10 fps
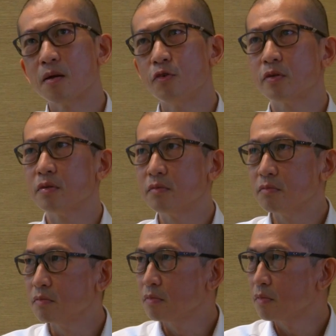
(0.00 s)
Look,
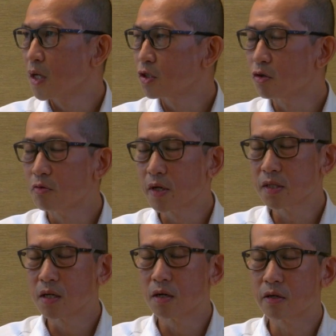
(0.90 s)
there's always
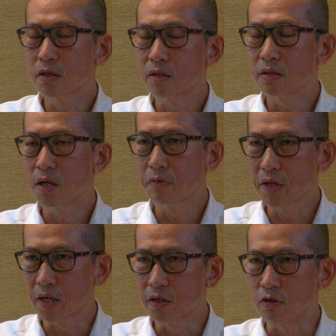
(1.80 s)
a lot that we
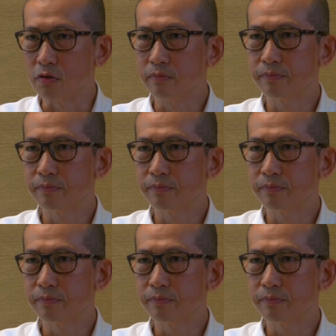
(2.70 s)
can do.